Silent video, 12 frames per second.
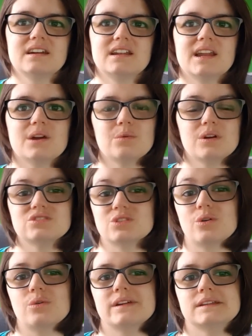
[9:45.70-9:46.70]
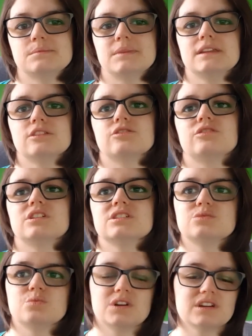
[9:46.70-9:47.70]
Now, it won't always be the
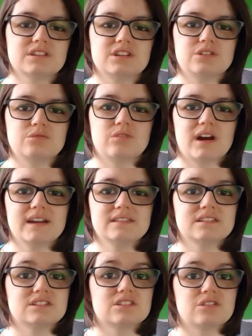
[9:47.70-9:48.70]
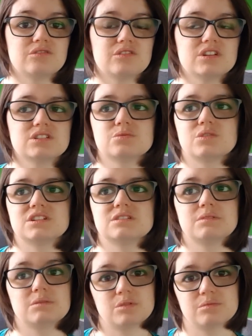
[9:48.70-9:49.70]
first work that you write that's the first one to
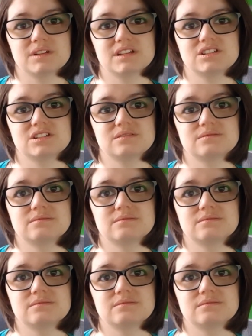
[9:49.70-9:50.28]
be published.